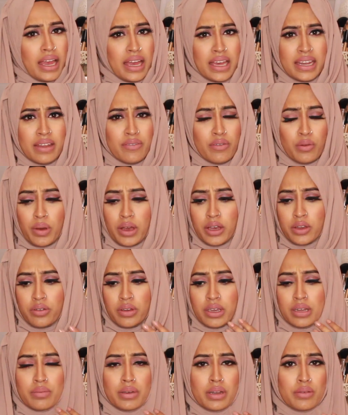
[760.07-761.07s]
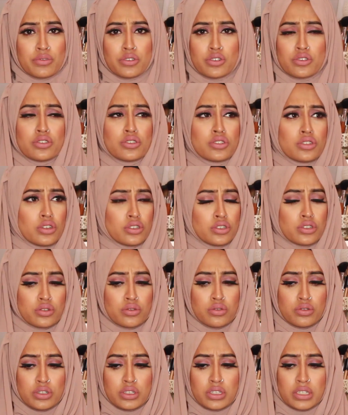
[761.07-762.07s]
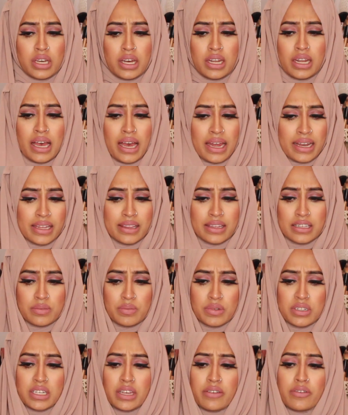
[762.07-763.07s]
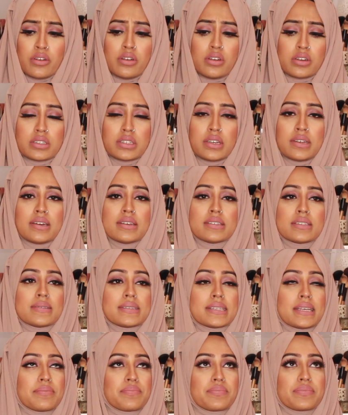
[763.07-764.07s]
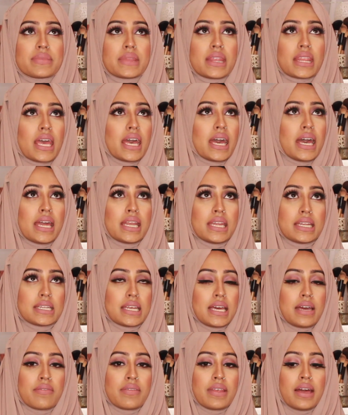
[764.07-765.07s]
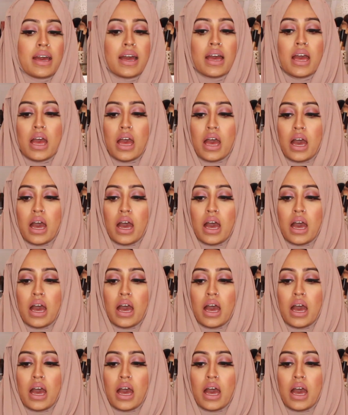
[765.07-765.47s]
I never wear green, but it was just such a gorgeous colour, and in this material it looks so nice. I was like, I need to have that.